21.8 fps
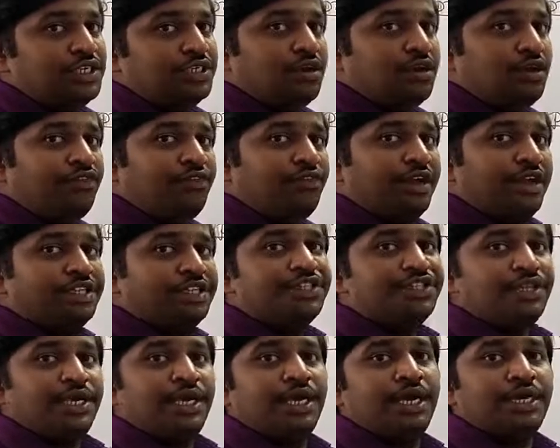of
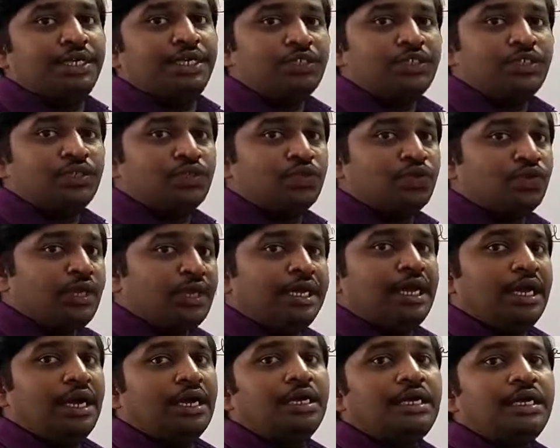HCN to any
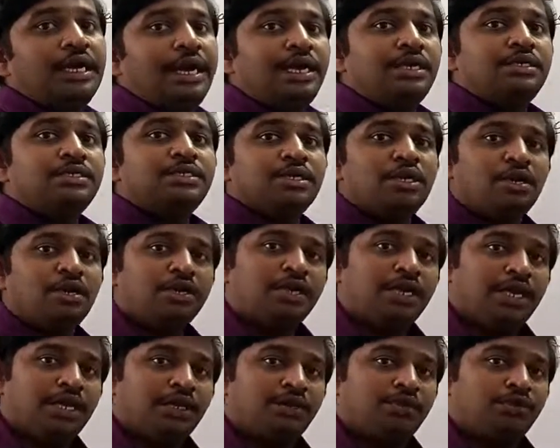aldehydes or
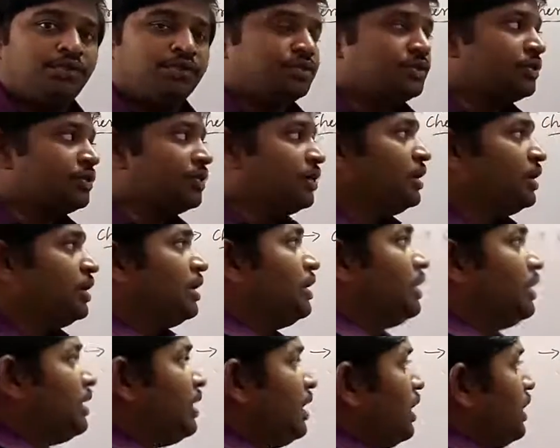ketones.
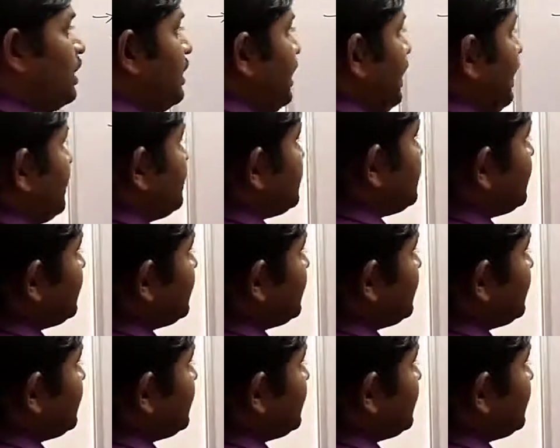Here, aldehydes and